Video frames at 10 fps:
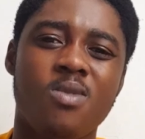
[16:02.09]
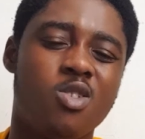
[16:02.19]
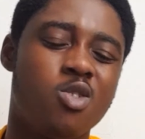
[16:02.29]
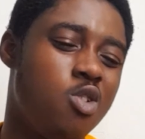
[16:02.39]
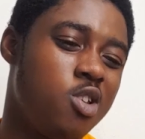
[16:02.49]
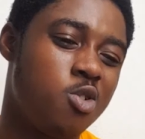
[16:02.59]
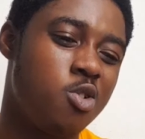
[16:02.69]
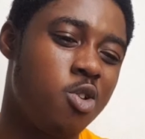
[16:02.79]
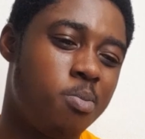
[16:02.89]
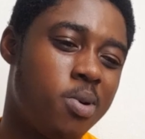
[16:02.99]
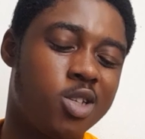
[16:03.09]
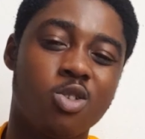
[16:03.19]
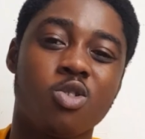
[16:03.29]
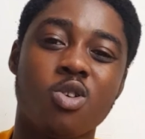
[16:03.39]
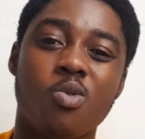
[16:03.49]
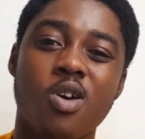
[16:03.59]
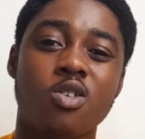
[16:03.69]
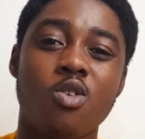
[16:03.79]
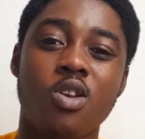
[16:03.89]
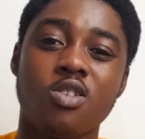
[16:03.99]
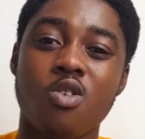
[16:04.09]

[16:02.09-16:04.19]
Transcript: It's only your pastor. So what? It's